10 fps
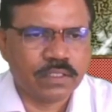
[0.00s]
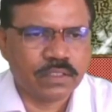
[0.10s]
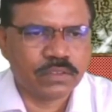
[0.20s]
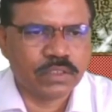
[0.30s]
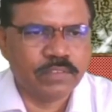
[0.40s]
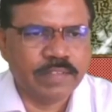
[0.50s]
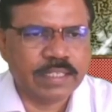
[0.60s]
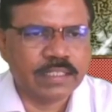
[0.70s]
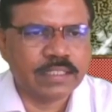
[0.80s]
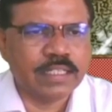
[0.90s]
So the
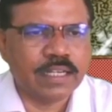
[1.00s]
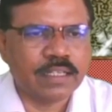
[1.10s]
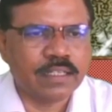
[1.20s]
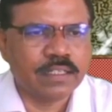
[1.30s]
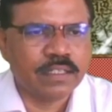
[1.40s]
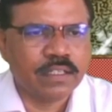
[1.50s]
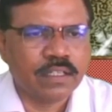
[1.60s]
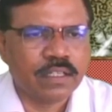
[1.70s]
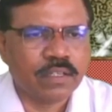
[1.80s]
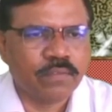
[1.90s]
vector that
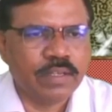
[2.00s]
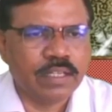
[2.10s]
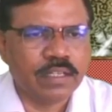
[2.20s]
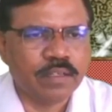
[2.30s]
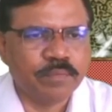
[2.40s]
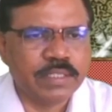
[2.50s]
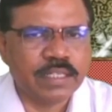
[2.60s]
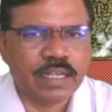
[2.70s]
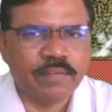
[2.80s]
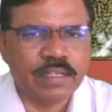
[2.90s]
will come
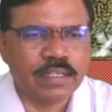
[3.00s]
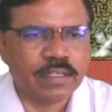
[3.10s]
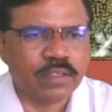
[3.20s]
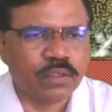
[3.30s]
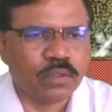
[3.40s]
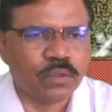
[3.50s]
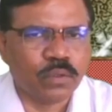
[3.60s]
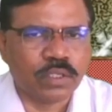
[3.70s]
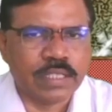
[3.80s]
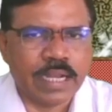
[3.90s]
here, I will
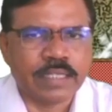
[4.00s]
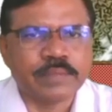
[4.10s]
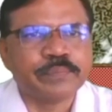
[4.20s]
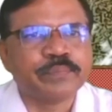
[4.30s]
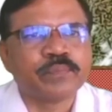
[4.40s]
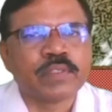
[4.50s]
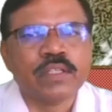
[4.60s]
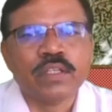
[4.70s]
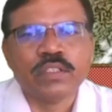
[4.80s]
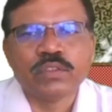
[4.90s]
note that.
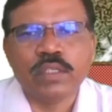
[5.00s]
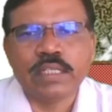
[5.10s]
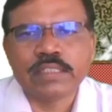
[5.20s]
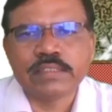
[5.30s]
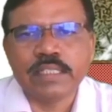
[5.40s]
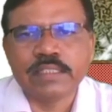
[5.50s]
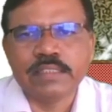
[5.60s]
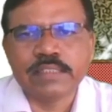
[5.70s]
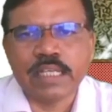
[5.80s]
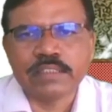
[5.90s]
So let us take
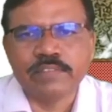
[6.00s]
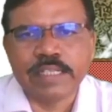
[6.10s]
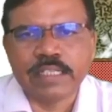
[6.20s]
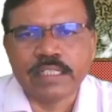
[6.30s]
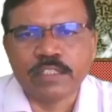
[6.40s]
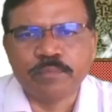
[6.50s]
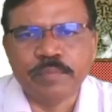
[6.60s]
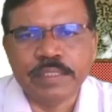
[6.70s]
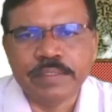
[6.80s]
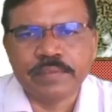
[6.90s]
this as vector B.